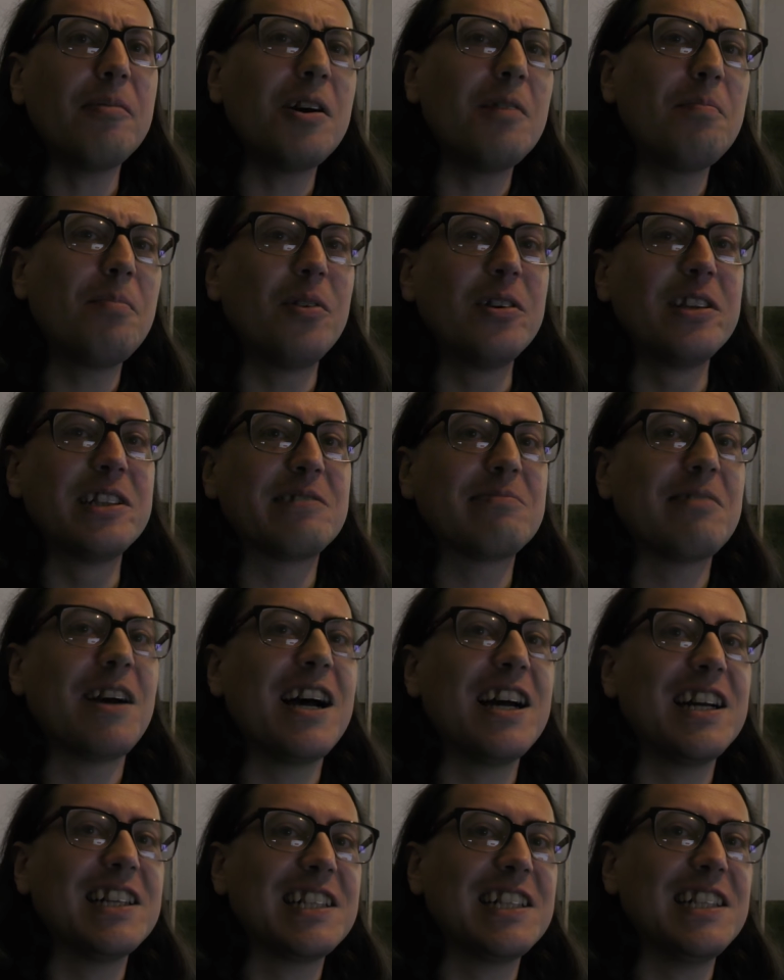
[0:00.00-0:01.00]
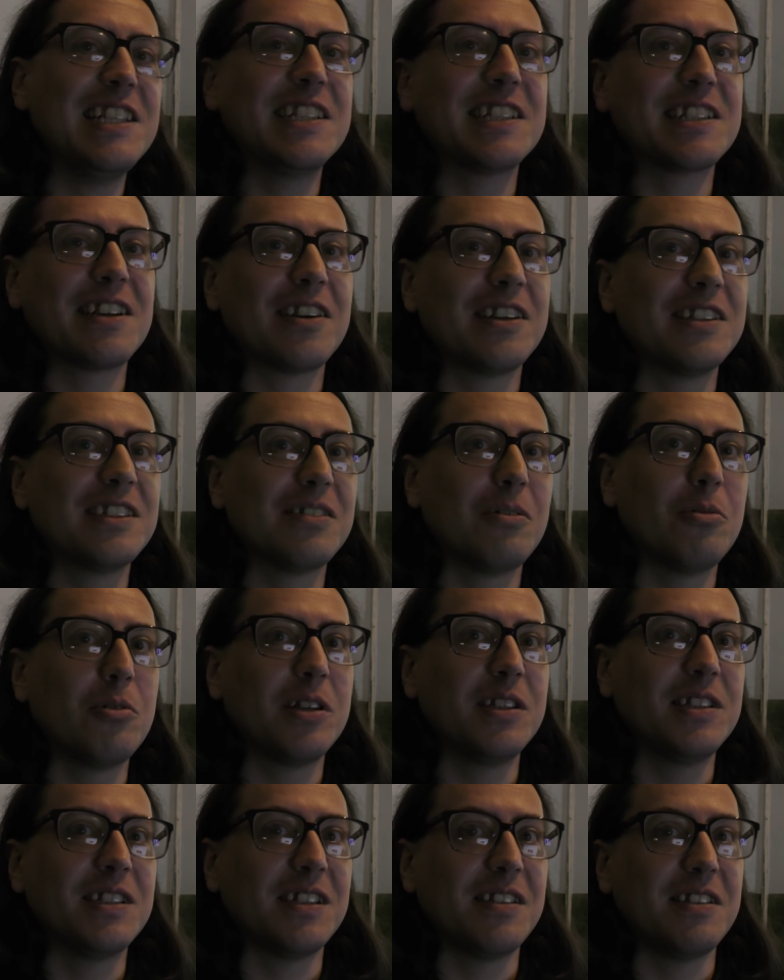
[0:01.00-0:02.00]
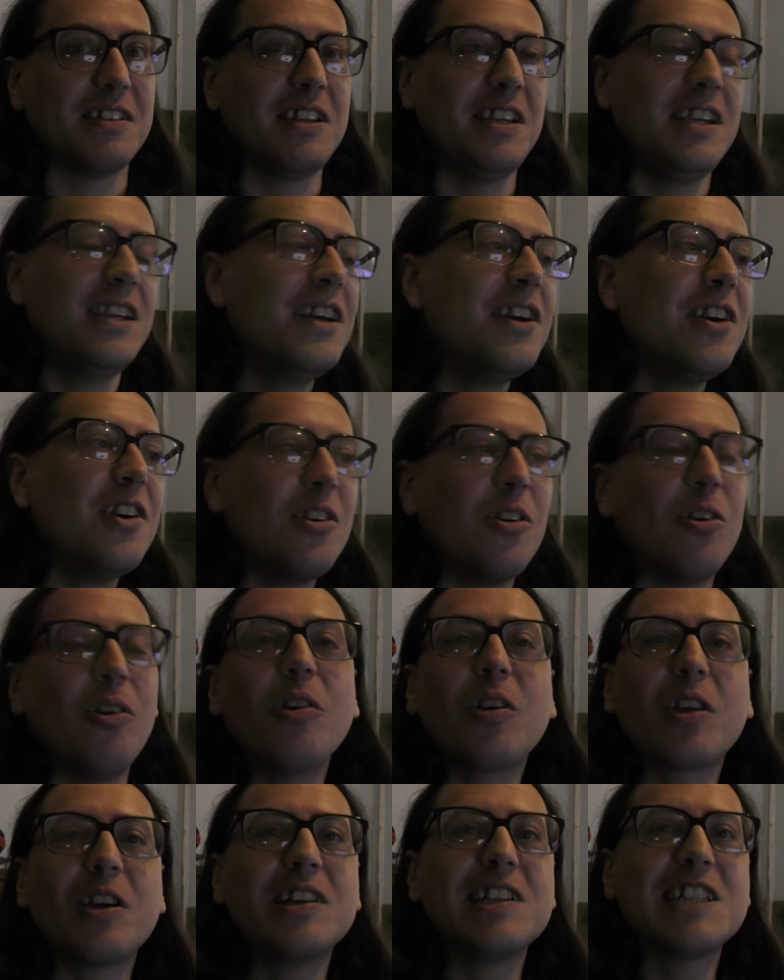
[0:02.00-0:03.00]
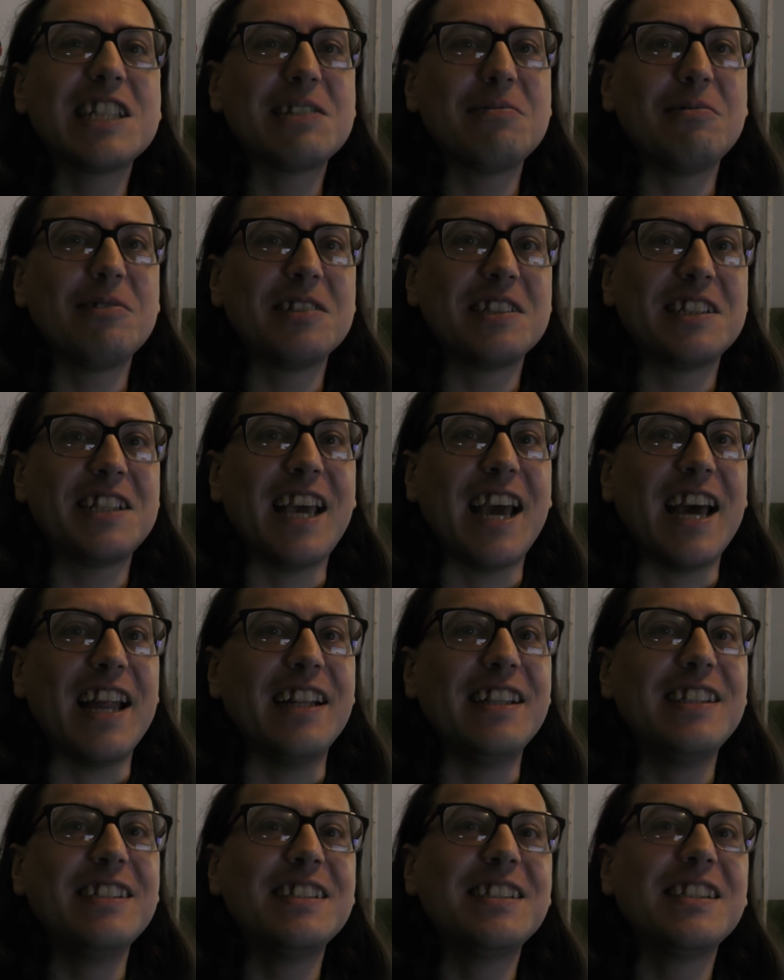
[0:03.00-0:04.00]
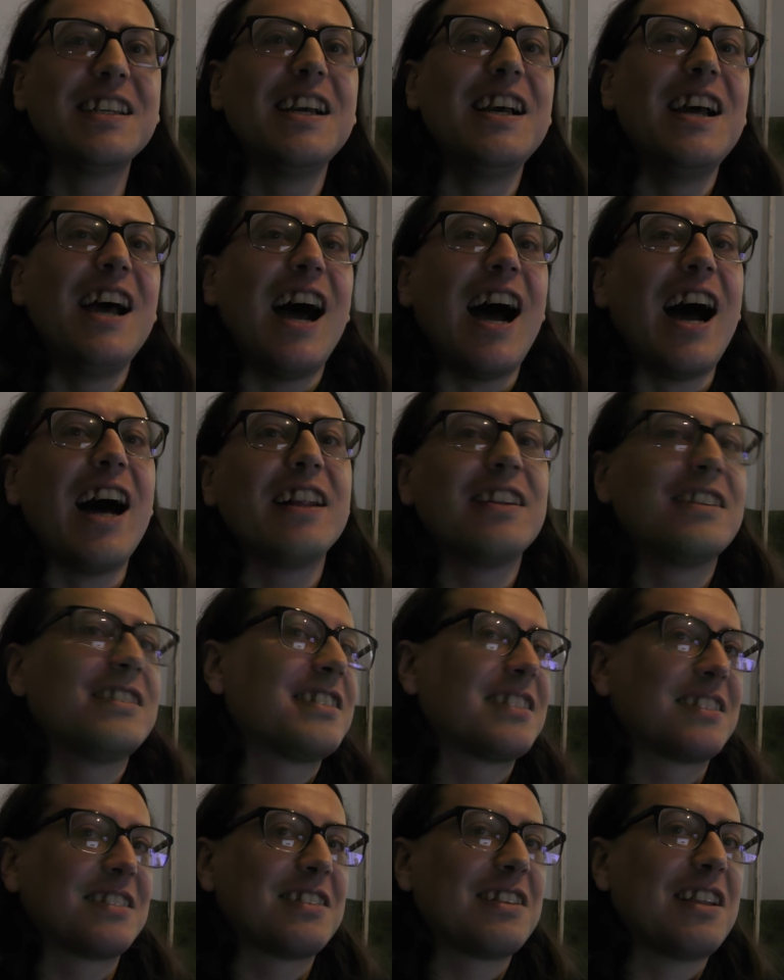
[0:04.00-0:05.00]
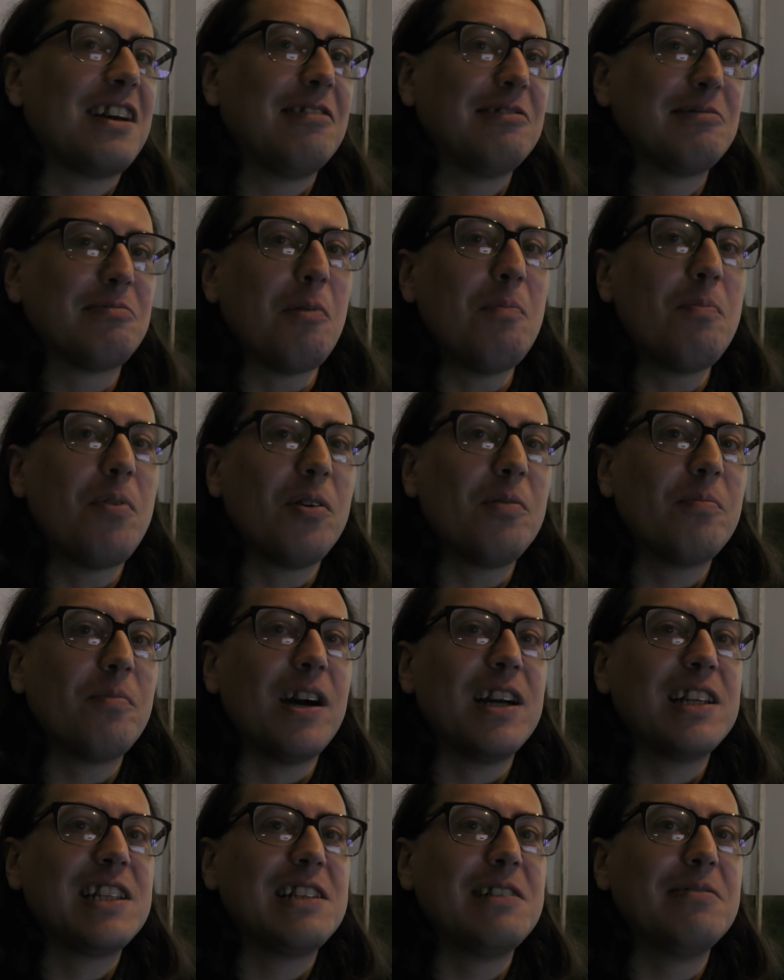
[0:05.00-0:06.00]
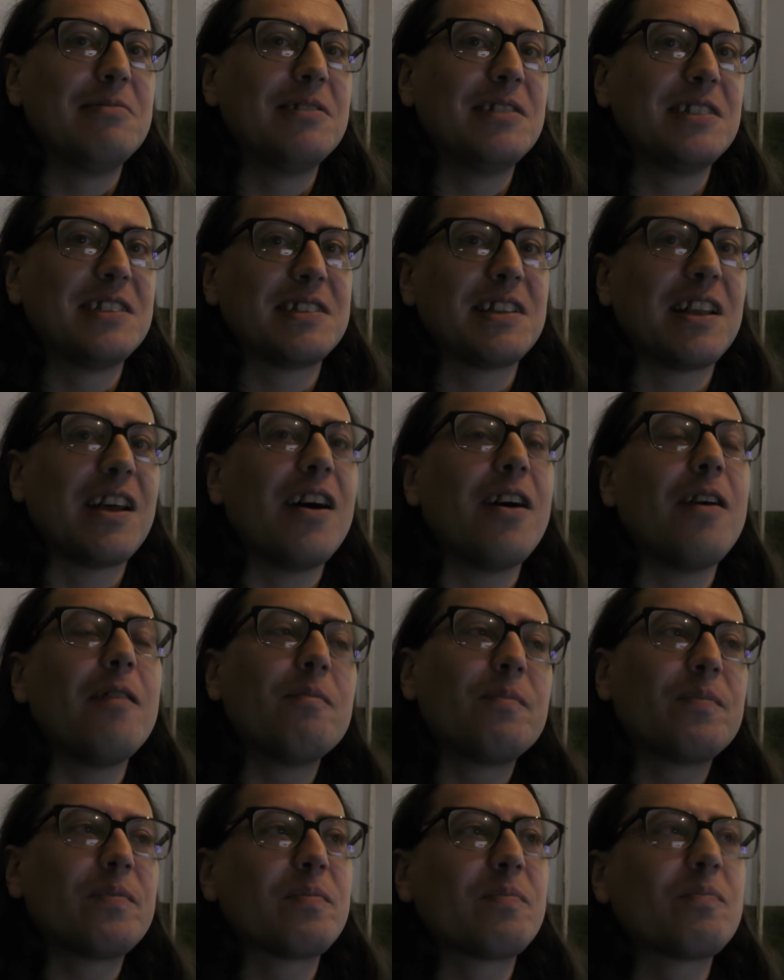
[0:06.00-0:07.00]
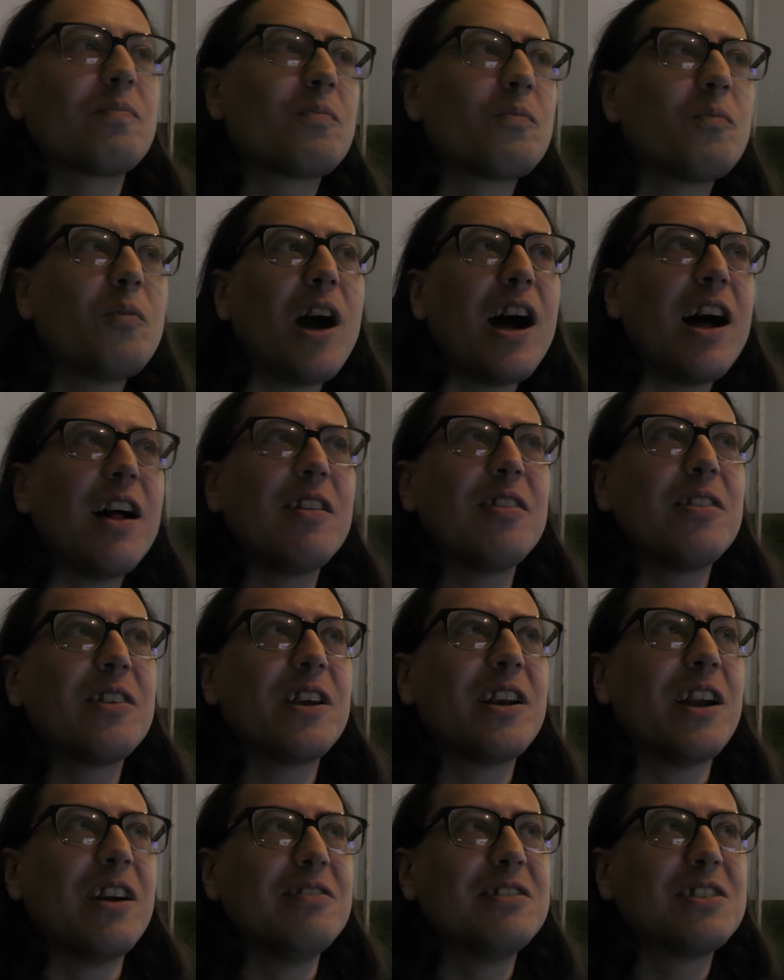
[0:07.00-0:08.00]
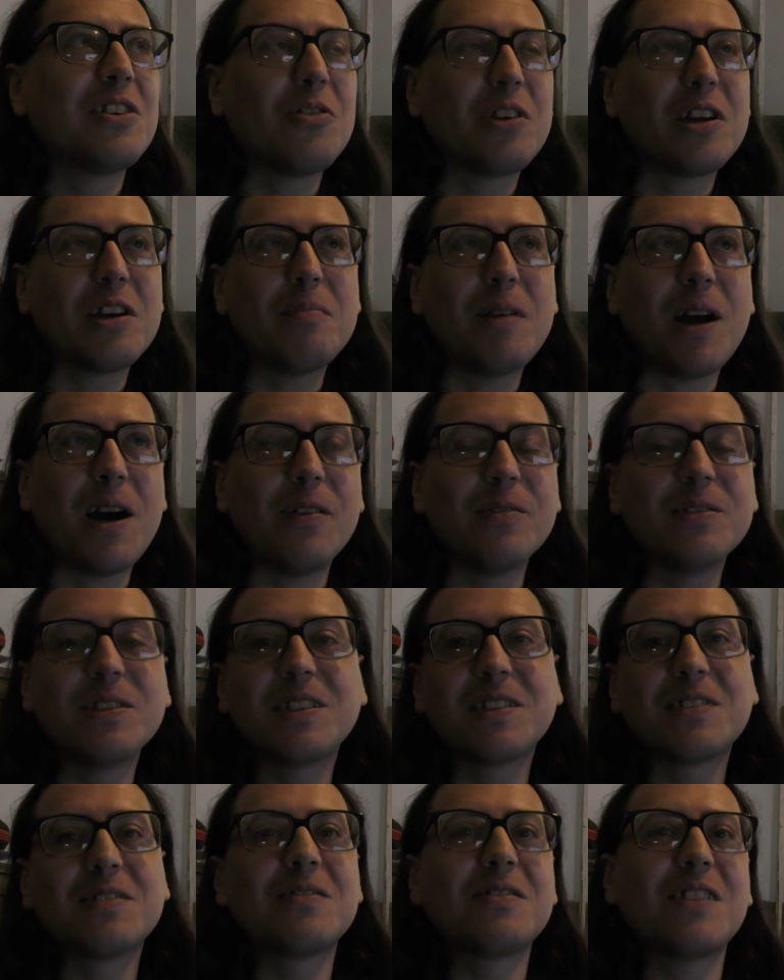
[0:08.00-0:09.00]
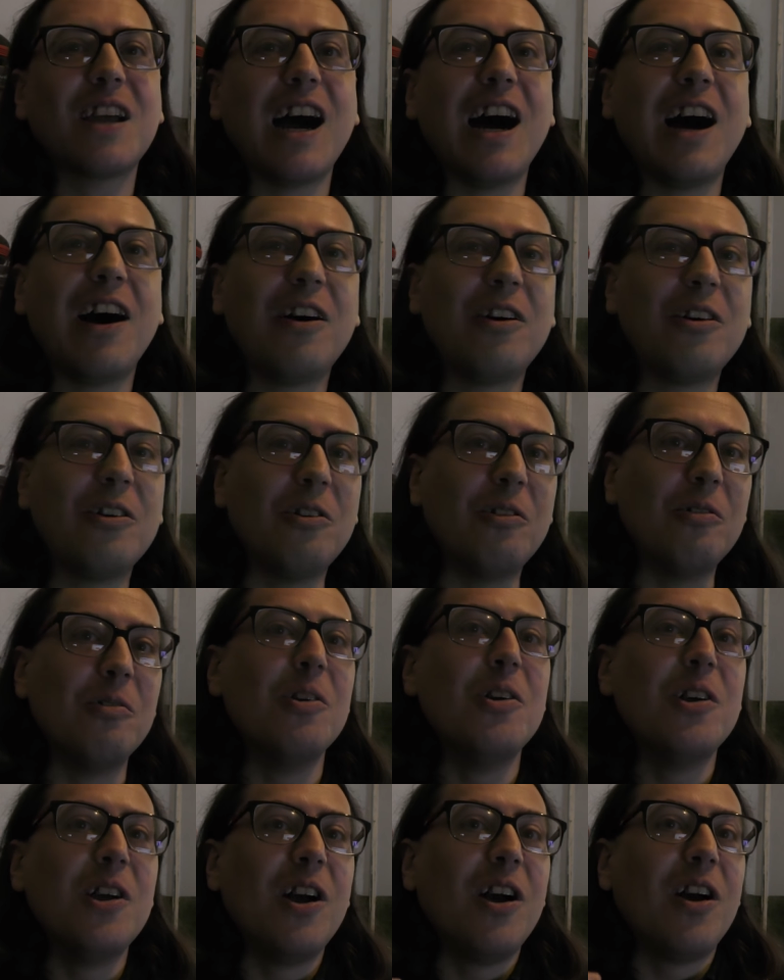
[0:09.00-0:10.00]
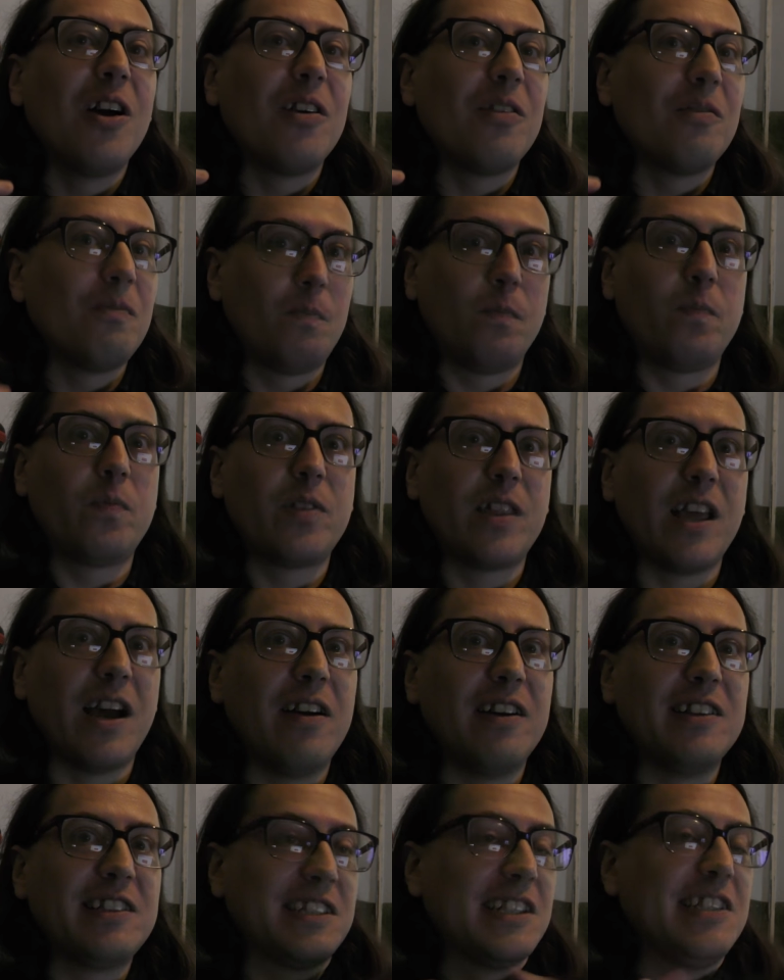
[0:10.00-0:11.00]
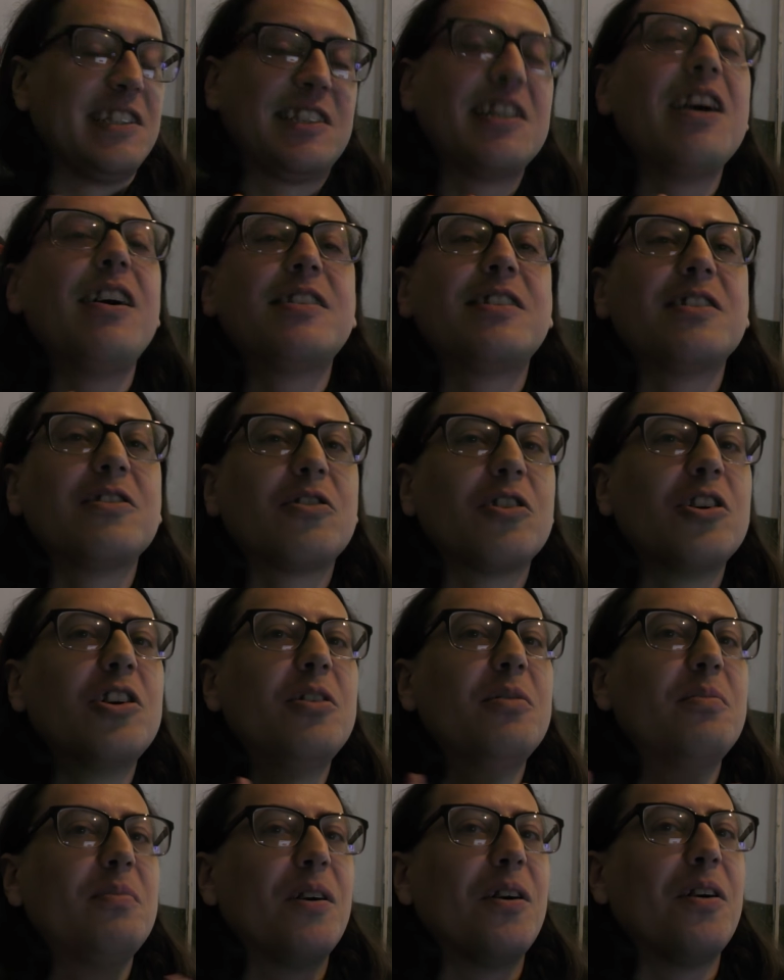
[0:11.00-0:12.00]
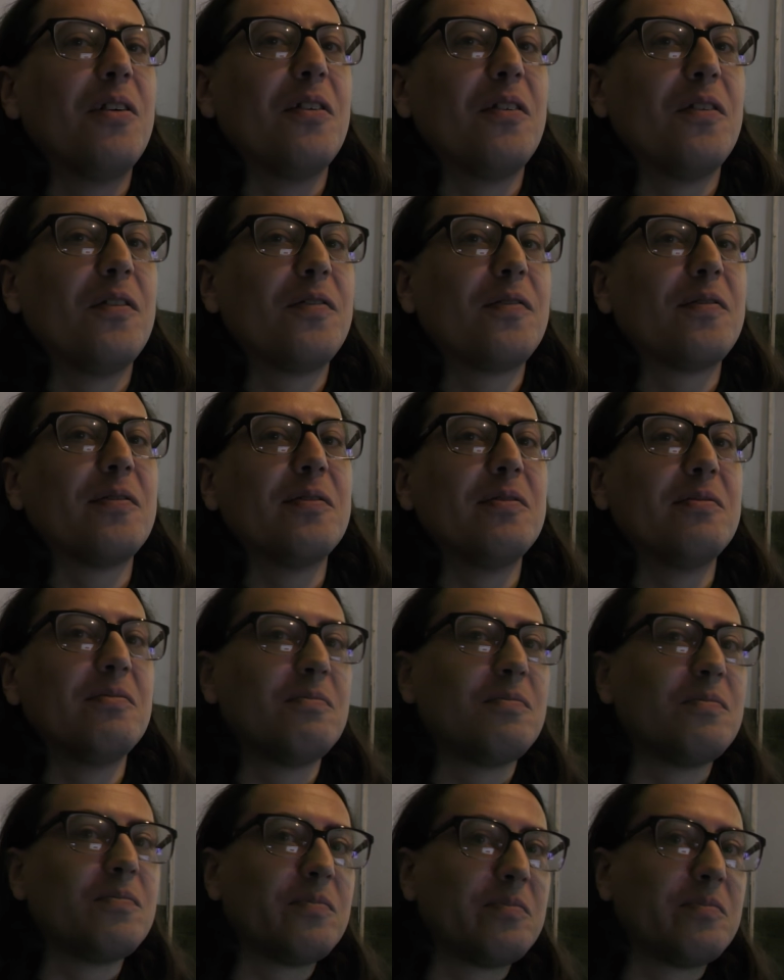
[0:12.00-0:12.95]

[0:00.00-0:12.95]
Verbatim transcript: There were points where she started talking to the audience towards the end, and there was one point where she was, well, you know, talking about how there's this certain group of,